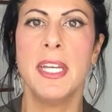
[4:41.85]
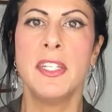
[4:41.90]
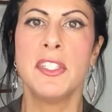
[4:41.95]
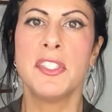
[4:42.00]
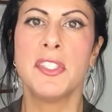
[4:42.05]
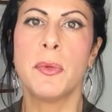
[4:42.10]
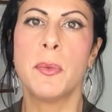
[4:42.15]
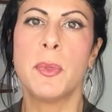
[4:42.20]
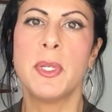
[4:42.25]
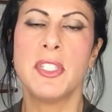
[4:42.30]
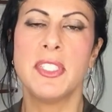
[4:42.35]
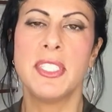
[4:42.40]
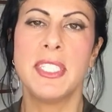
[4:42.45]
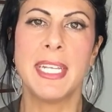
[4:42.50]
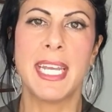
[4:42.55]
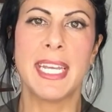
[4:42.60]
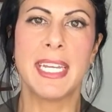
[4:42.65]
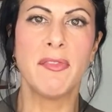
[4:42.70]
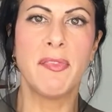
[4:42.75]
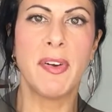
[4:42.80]
So when you're
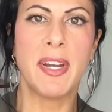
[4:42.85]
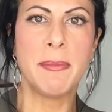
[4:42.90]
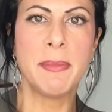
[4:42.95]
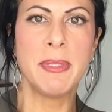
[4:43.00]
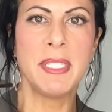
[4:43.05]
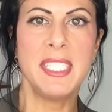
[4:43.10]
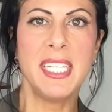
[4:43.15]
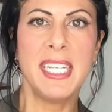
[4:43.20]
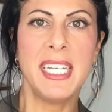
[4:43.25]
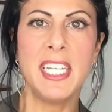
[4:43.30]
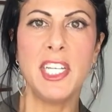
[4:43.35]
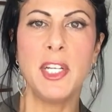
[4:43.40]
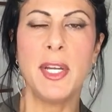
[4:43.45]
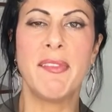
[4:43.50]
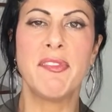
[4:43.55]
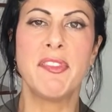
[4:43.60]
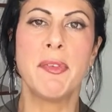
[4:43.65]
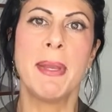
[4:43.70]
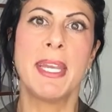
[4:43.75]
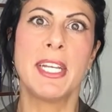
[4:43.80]
taking vitamin D, you
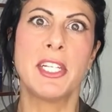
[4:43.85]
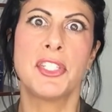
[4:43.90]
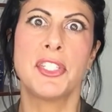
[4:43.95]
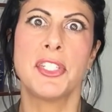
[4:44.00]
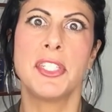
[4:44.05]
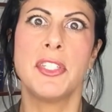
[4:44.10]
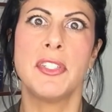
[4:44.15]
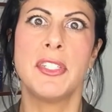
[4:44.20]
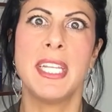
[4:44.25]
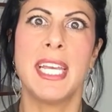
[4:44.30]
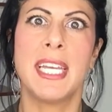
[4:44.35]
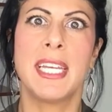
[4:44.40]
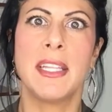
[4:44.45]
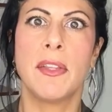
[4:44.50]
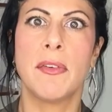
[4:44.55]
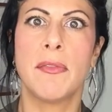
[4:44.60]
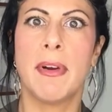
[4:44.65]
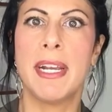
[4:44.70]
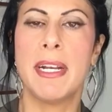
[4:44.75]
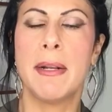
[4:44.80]
have to make sure you're
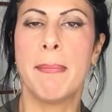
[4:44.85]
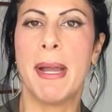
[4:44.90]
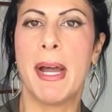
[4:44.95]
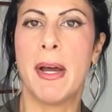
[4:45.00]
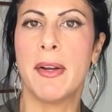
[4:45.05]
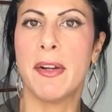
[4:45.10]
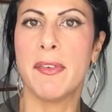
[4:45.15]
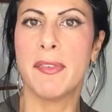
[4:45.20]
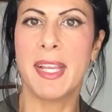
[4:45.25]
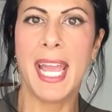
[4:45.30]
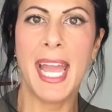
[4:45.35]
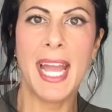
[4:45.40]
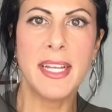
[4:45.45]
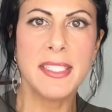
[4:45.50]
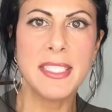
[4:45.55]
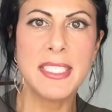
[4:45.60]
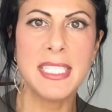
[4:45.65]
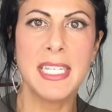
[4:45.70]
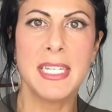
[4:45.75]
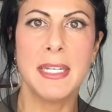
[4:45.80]
taking the right amount of
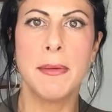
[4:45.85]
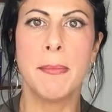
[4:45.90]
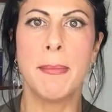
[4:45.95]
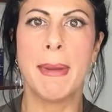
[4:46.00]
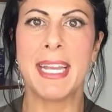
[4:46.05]
calcium,